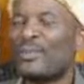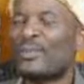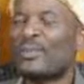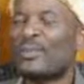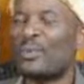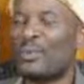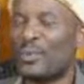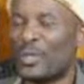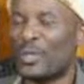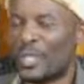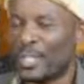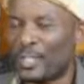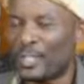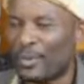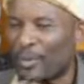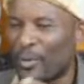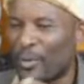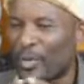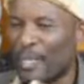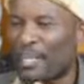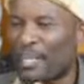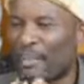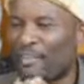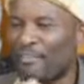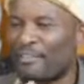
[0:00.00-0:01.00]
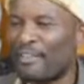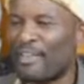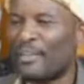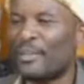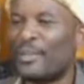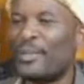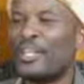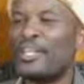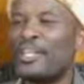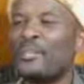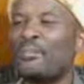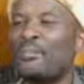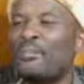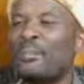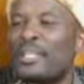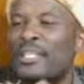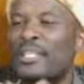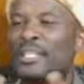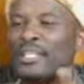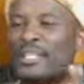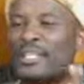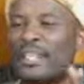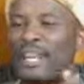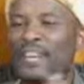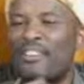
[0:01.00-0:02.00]
Wherever you
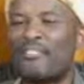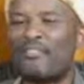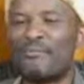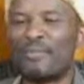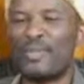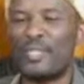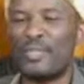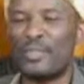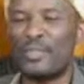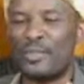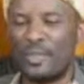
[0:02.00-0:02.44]
expect government,